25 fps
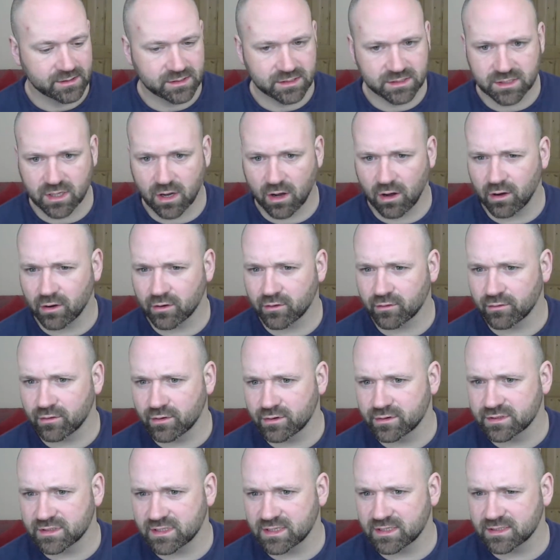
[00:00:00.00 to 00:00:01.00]
Star
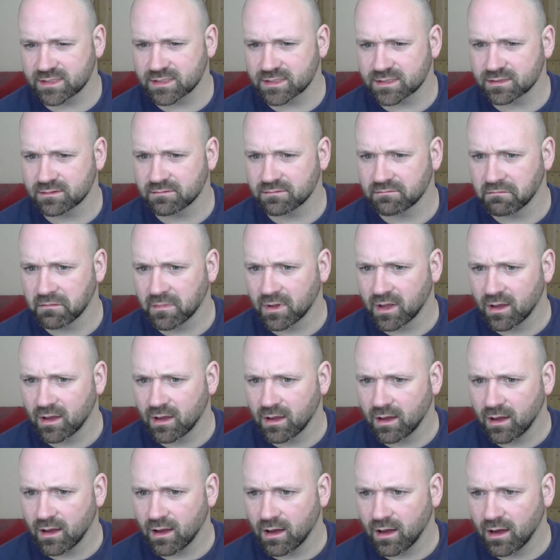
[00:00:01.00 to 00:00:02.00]
Cruises,
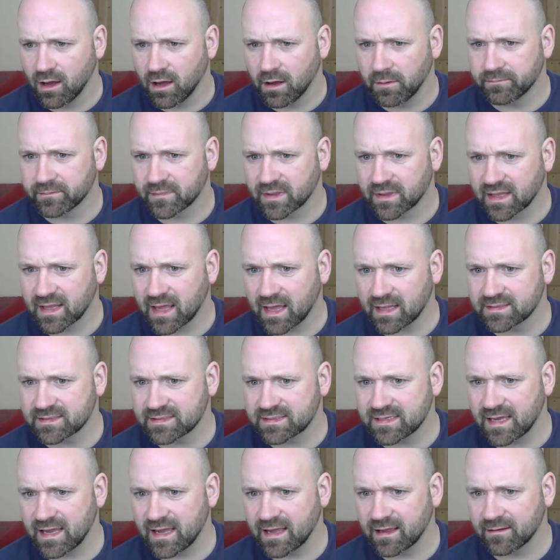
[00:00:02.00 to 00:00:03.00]

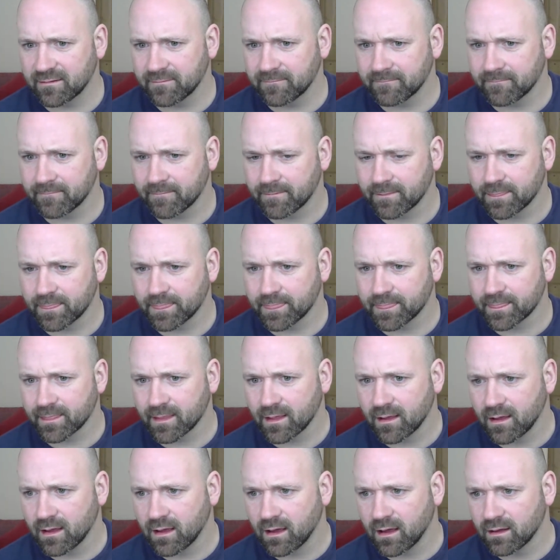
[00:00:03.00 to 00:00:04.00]
Genting,
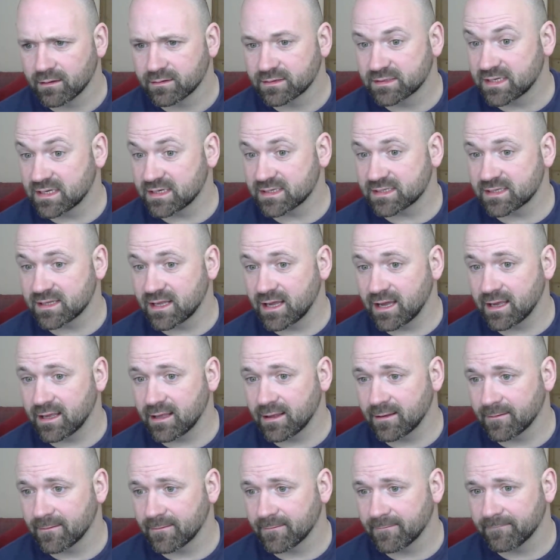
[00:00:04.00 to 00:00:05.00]
Disney.
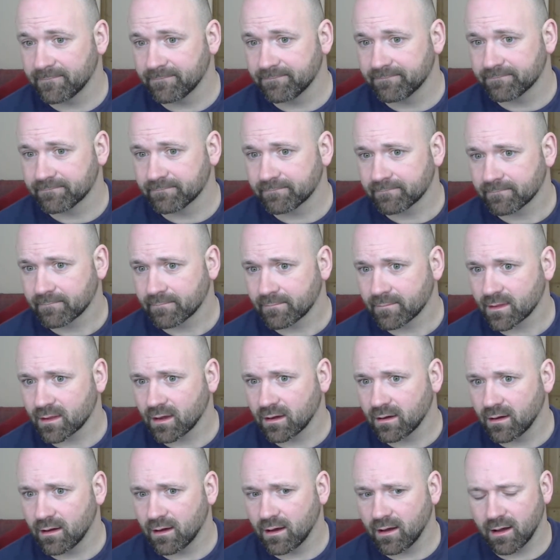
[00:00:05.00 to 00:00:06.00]

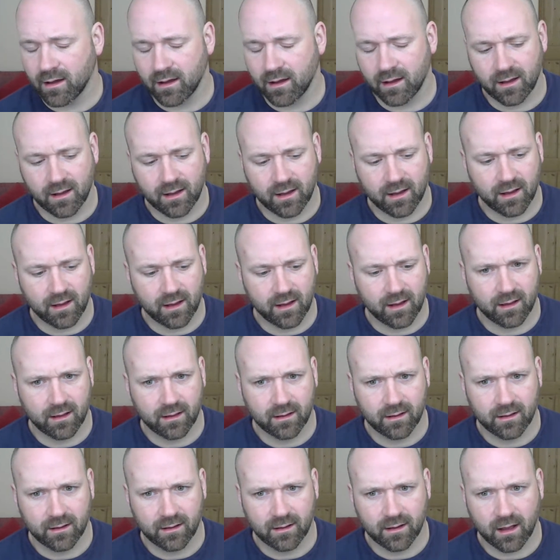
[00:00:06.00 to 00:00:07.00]
I
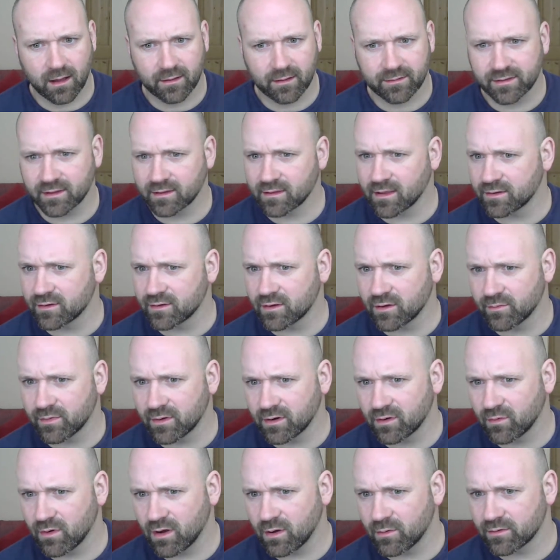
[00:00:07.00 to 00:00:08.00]
think they do a bit
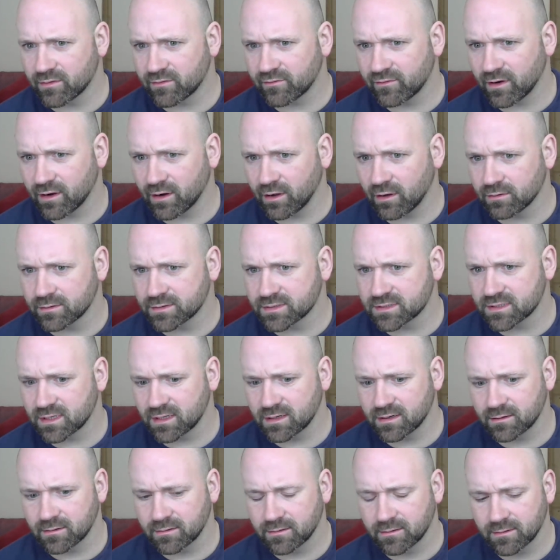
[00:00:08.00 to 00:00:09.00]
of work with Fred
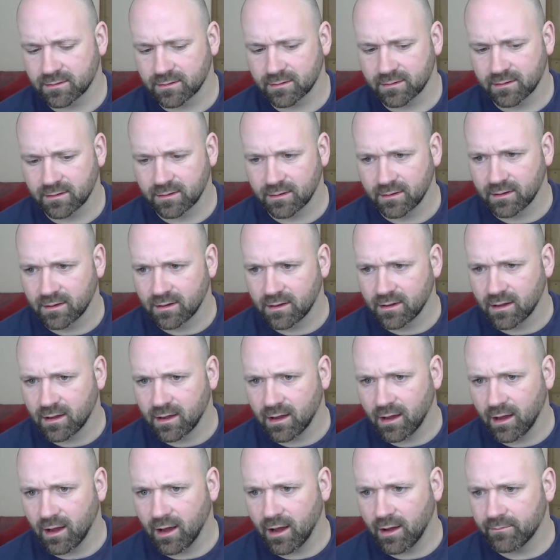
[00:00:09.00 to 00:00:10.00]
Olsen.
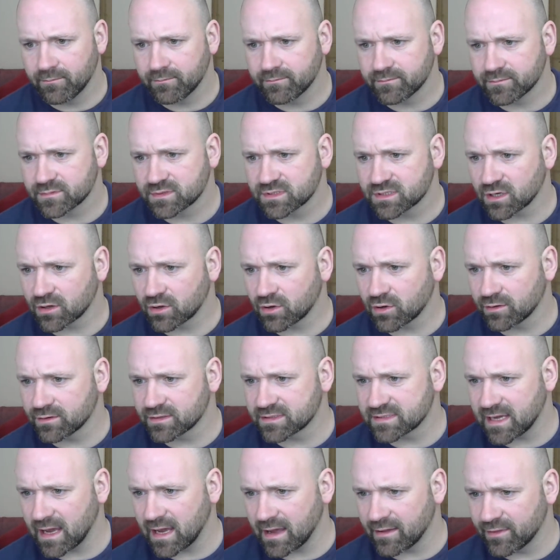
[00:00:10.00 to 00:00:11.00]
So
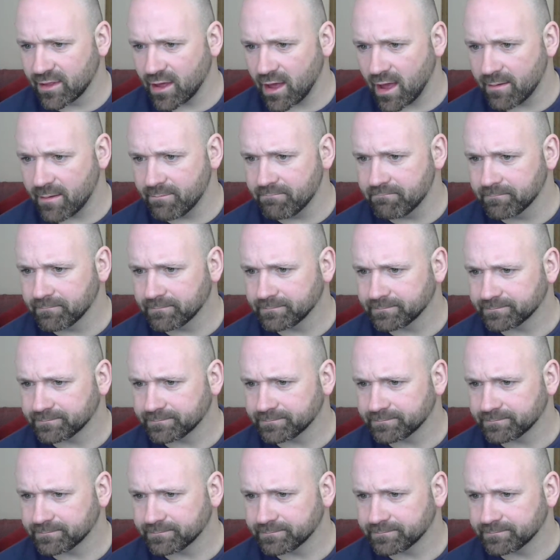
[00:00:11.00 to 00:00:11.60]
contact them.